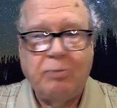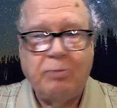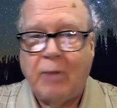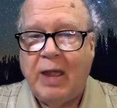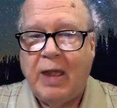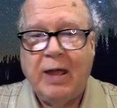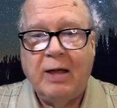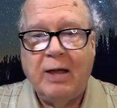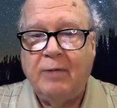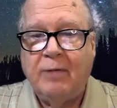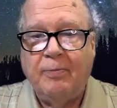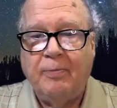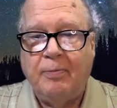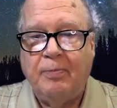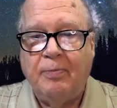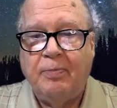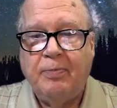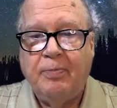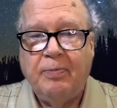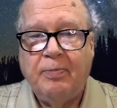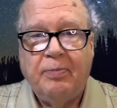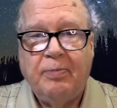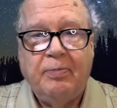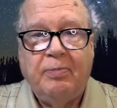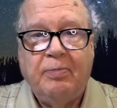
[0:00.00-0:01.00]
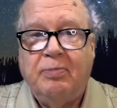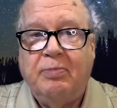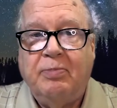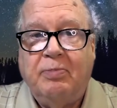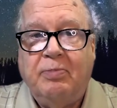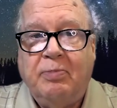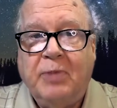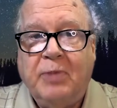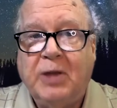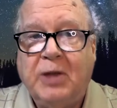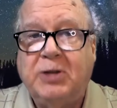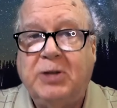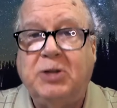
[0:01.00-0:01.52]
And
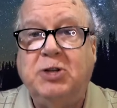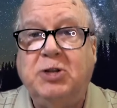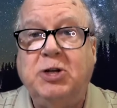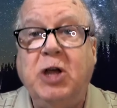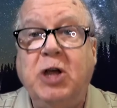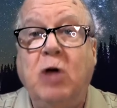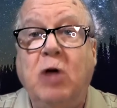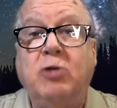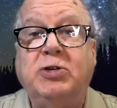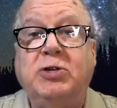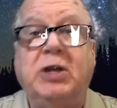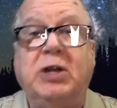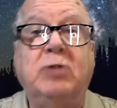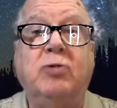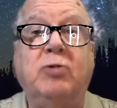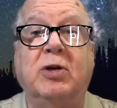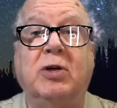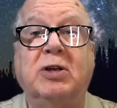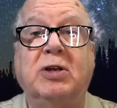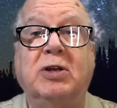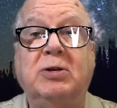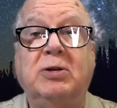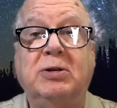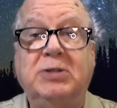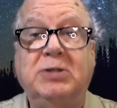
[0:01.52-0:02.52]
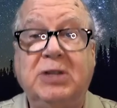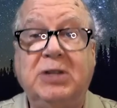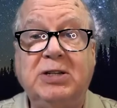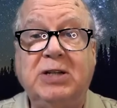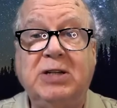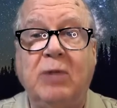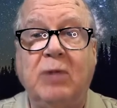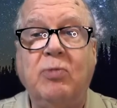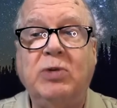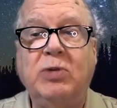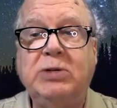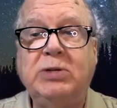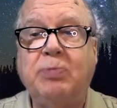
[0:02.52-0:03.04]
this geocentric
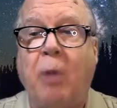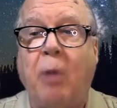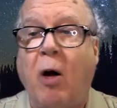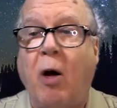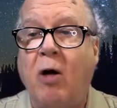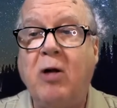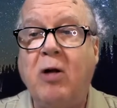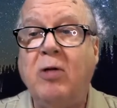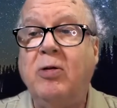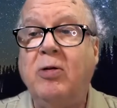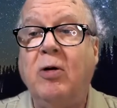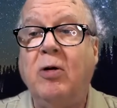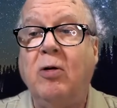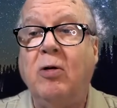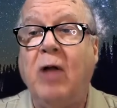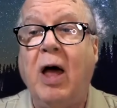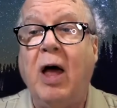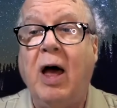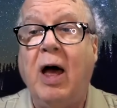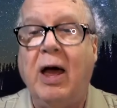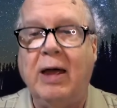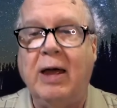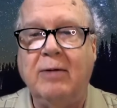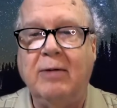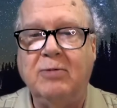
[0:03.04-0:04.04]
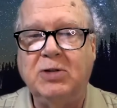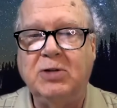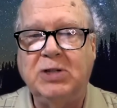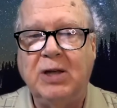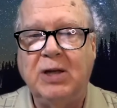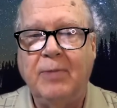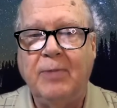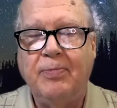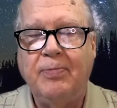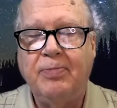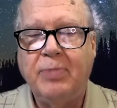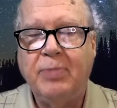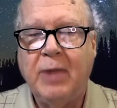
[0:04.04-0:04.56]
system was part of their lives.
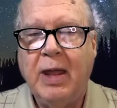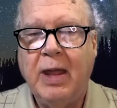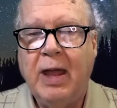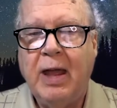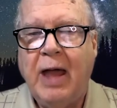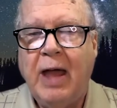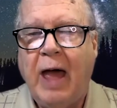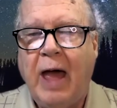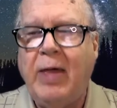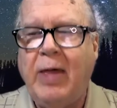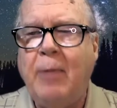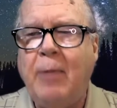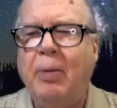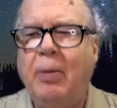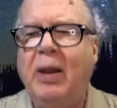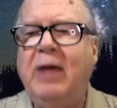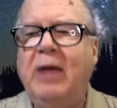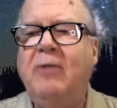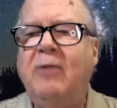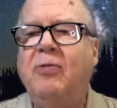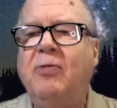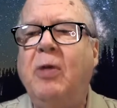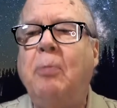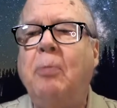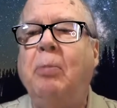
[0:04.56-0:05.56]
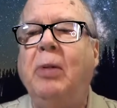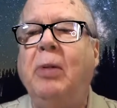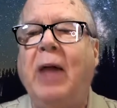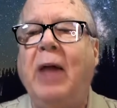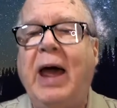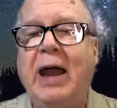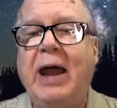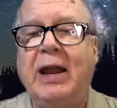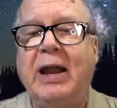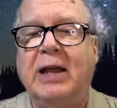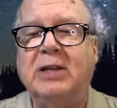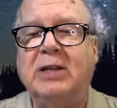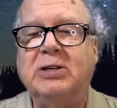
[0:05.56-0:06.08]
And they believed the
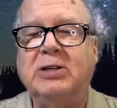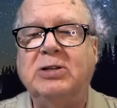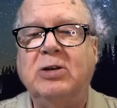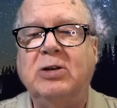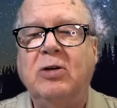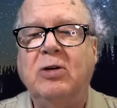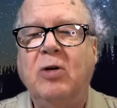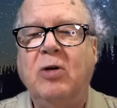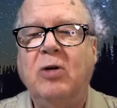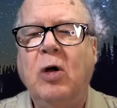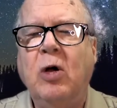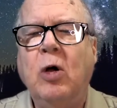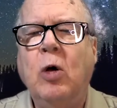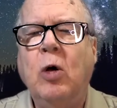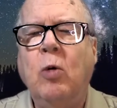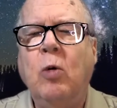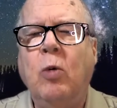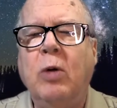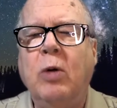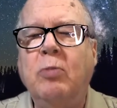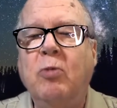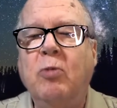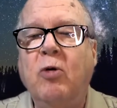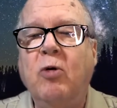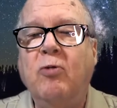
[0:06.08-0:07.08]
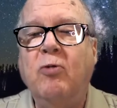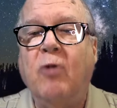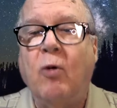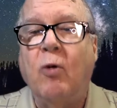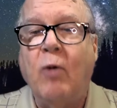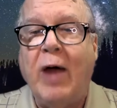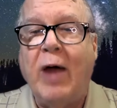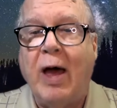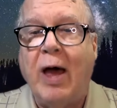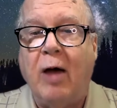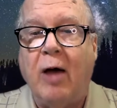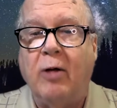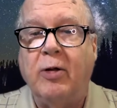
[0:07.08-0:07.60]
planets would move
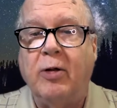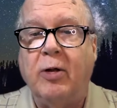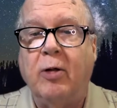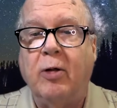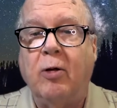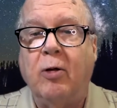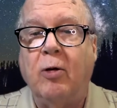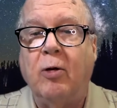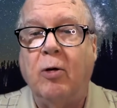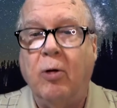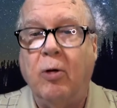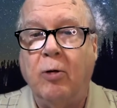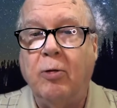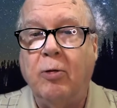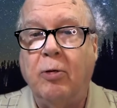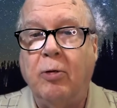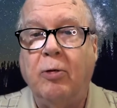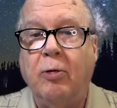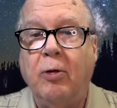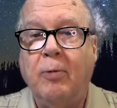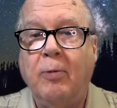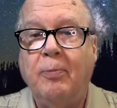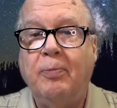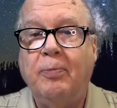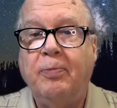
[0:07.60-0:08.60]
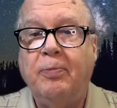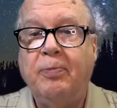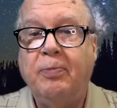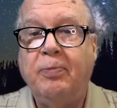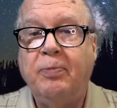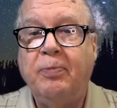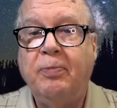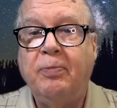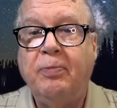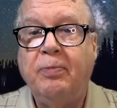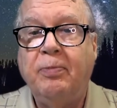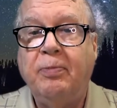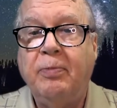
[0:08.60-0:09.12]
around Earth,
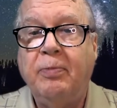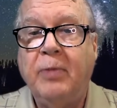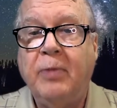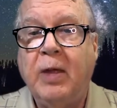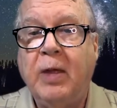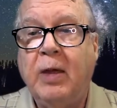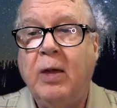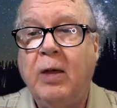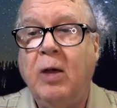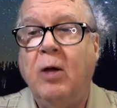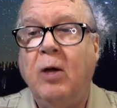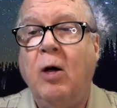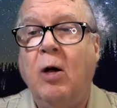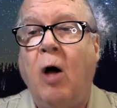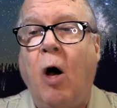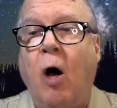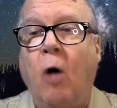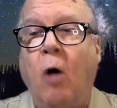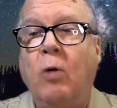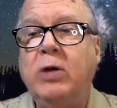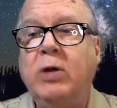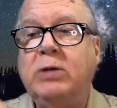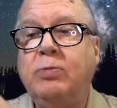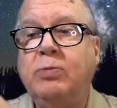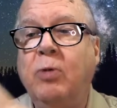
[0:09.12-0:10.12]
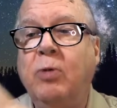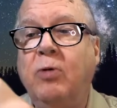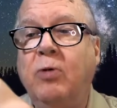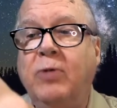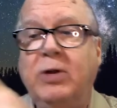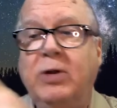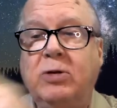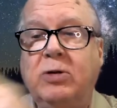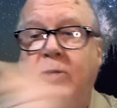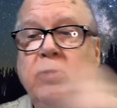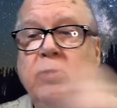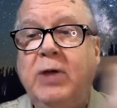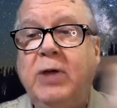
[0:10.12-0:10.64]
always
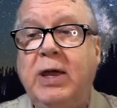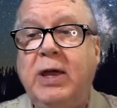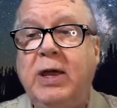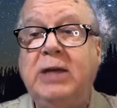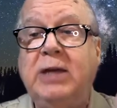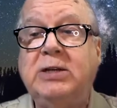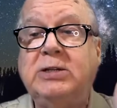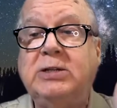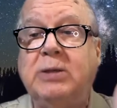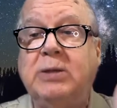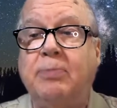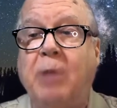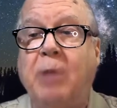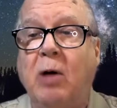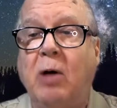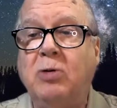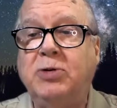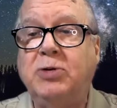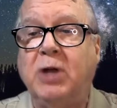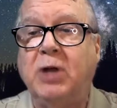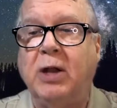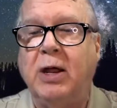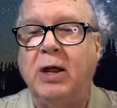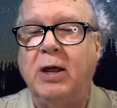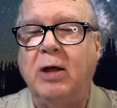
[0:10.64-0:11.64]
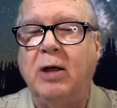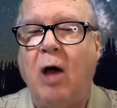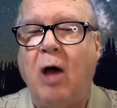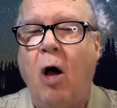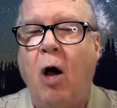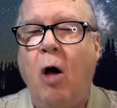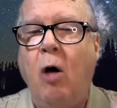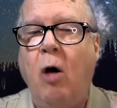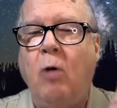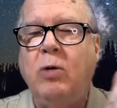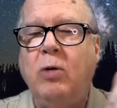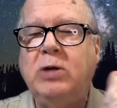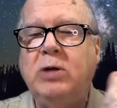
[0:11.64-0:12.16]
moving to the east, supposedly,
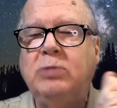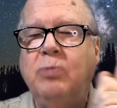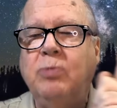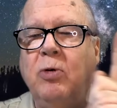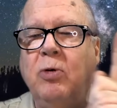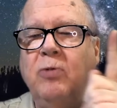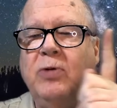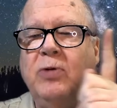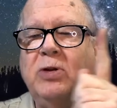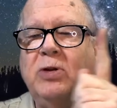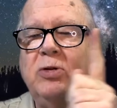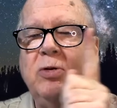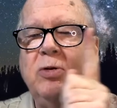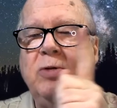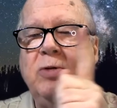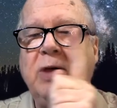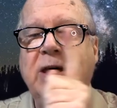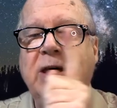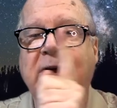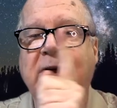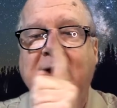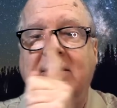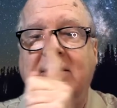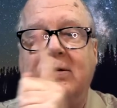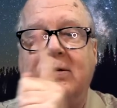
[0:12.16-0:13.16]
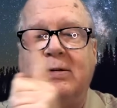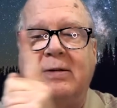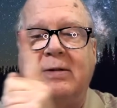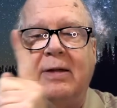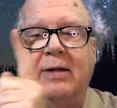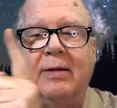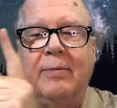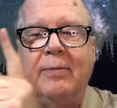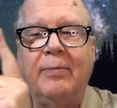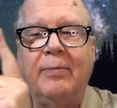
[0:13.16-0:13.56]
always moving to the east.